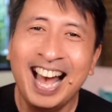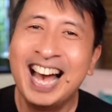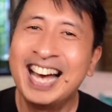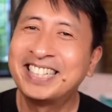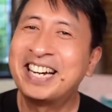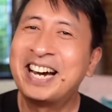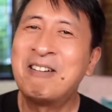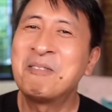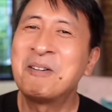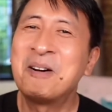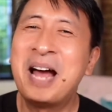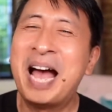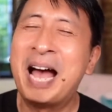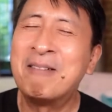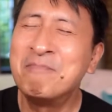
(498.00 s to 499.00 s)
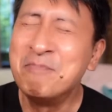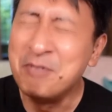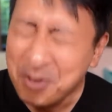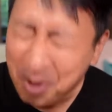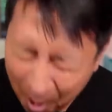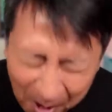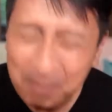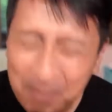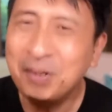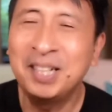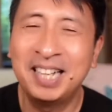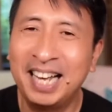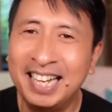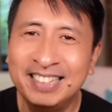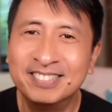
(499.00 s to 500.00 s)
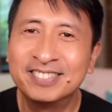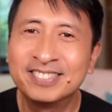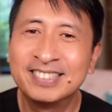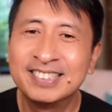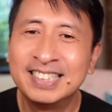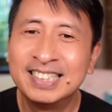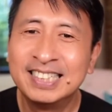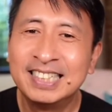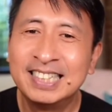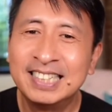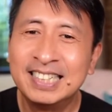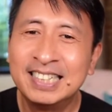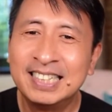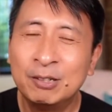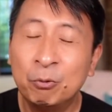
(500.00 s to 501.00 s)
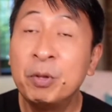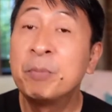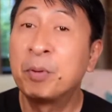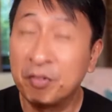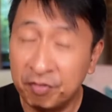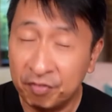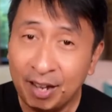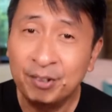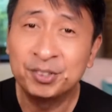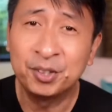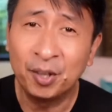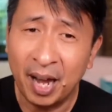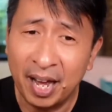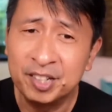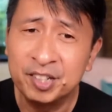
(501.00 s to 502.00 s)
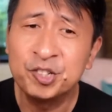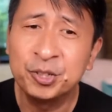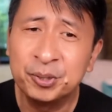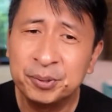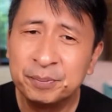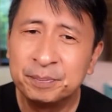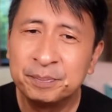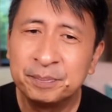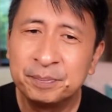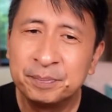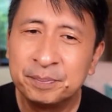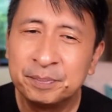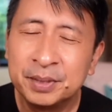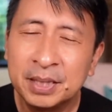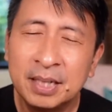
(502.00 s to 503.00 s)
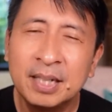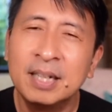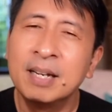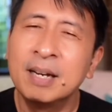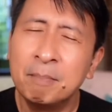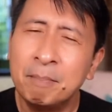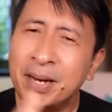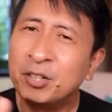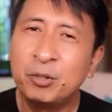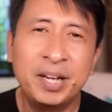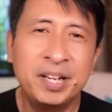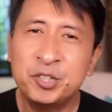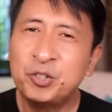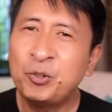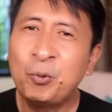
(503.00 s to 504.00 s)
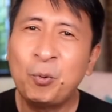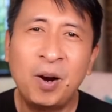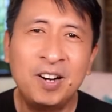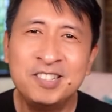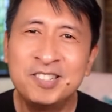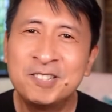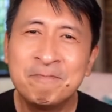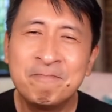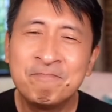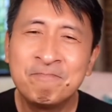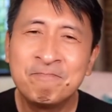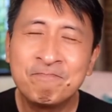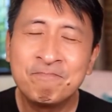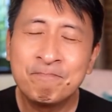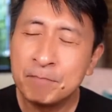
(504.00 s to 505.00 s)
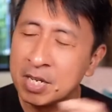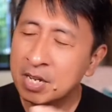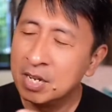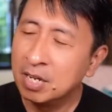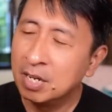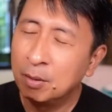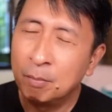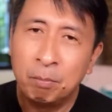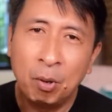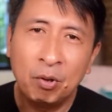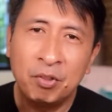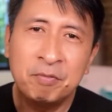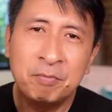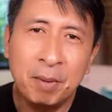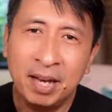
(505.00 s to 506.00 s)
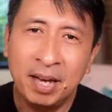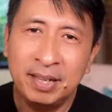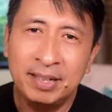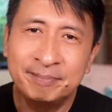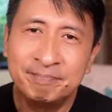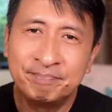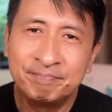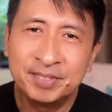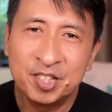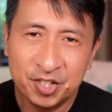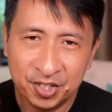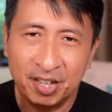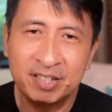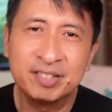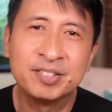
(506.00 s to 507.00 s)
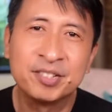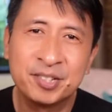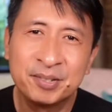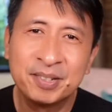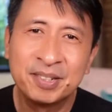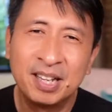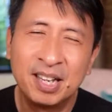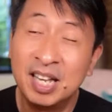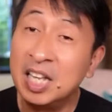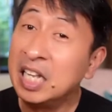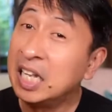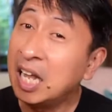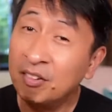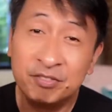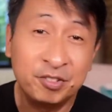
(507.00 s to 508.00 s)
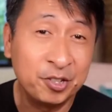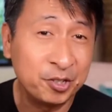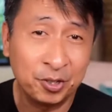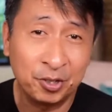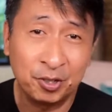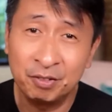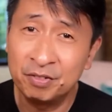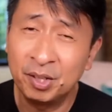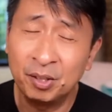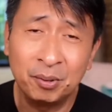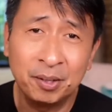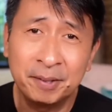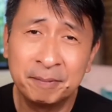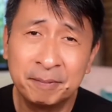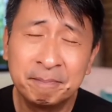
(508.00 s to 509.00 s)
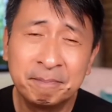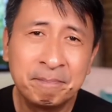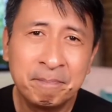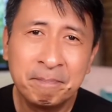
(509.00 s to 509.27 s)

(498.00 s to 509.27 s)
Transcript: at our abnormal life with profound gratitude. My greatest rewards? Both of my sons love to serve the Lord.